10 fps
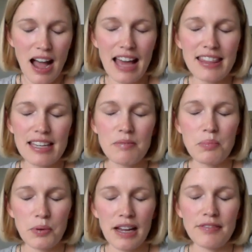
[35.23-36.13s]
I think
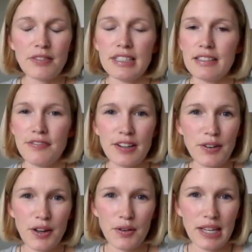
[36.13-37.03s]
bravery and
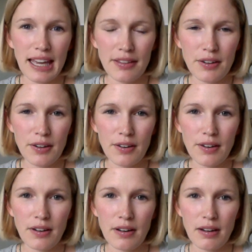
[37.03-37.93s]
fear go together
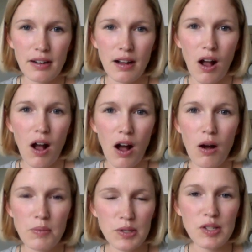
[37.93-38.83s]

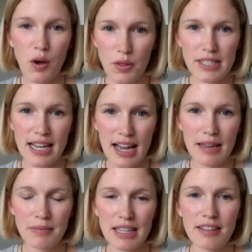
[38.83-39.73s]
almost all the
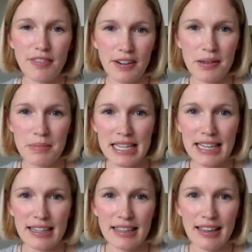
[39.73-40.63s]
time in the very
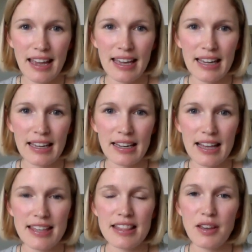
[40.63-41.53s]
beginning, and I
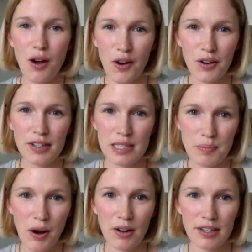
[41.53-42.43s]
think the hardest
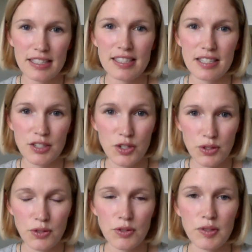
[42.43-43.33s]
part is to
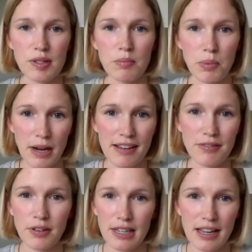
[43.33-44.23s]
choose
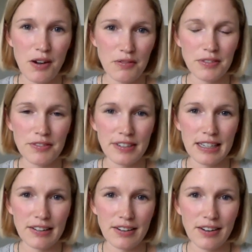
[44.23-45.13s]
bravery over
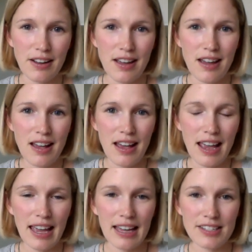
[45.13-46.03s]
fear.
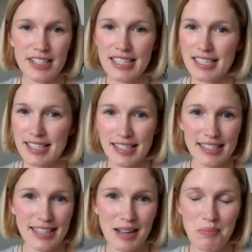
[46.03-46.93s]
And just as an
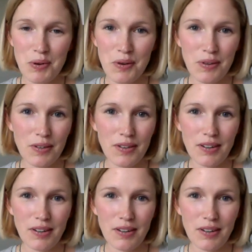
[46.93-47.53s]
example,